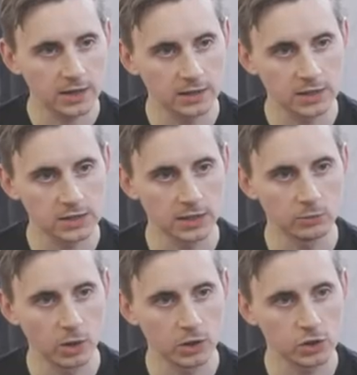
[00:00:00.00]

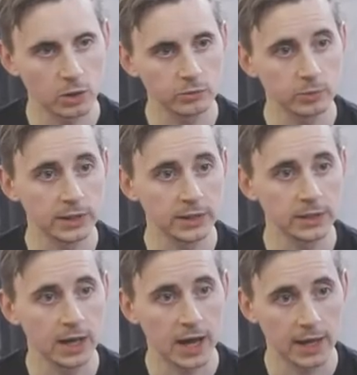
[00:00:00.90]
conditioning workshops,
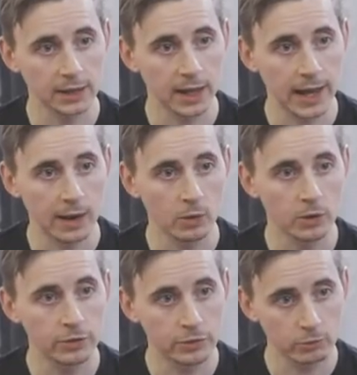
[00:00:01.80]
we highlight
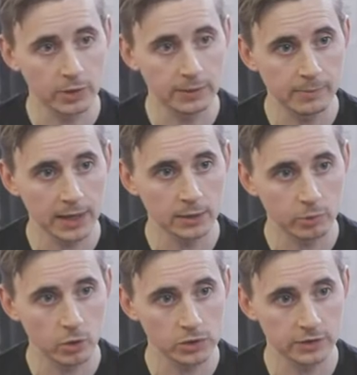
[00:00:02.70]
our three main
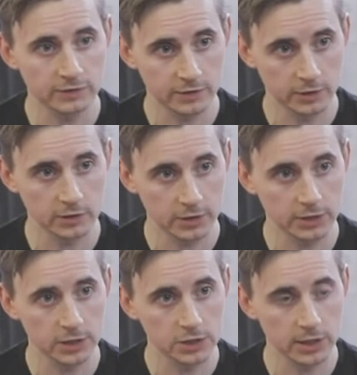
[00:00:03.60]
approaches to
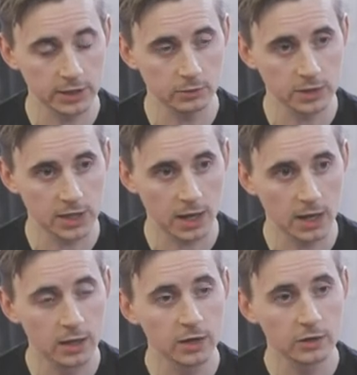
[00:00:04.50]
conditioning, which
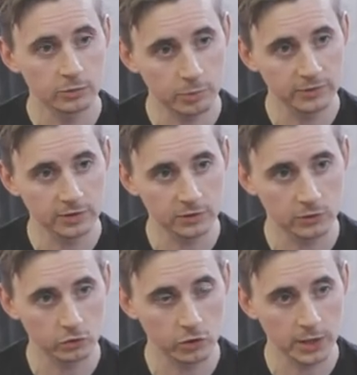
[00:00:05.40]
are sprint
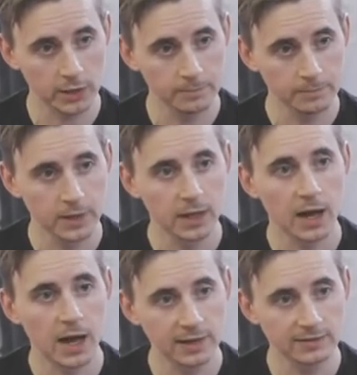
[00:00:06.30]
interval training,
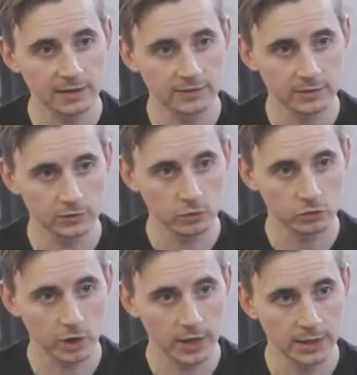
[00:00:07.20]
high intensity interval
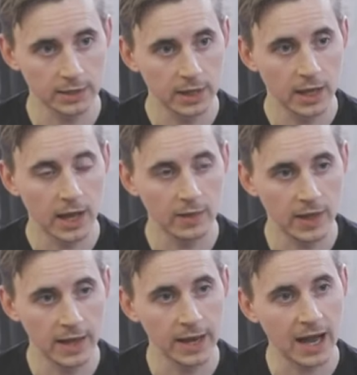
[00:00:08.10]
training,
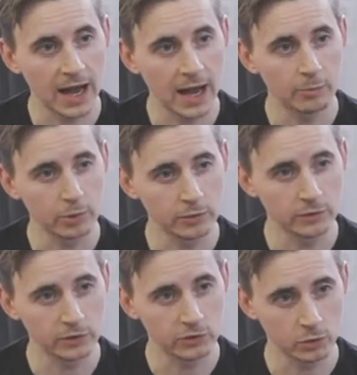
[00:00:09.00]
and then a hybrid
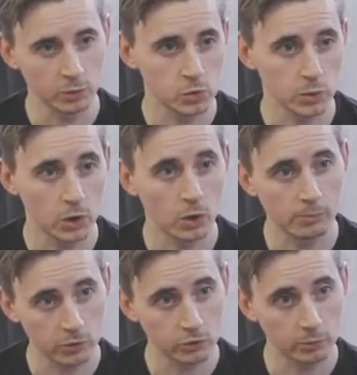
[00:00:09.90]
of the two, which we call
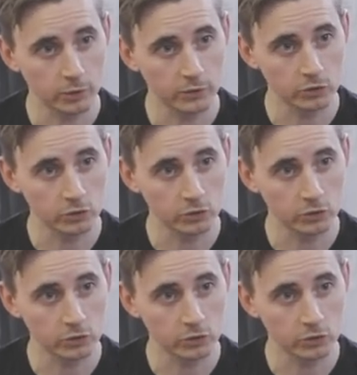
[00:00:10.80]
muscle buffer